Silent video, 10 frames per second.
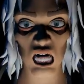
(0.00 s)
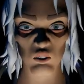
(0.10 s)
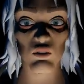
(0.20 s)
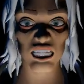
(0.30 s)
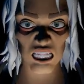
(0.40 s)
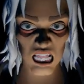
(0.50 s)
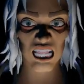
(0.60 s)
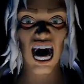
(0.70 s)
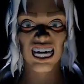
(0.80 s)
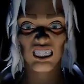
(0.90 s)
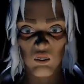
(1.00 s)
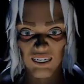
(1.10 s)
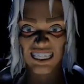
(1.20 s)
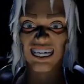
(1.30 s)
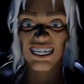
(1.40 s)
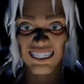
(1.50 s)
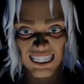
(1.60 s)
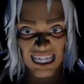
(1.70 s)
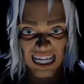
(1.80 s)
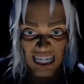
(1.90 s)
You need the light switch to
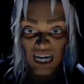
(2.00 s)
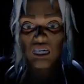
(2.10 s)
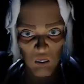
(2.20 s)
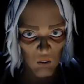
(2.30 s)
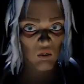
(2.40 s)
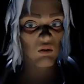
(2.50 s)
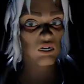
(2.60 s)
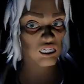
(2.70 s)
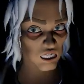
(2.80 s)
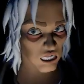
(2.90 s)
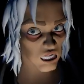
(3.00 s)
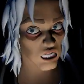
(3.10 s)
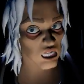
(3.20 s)
see. Do you see?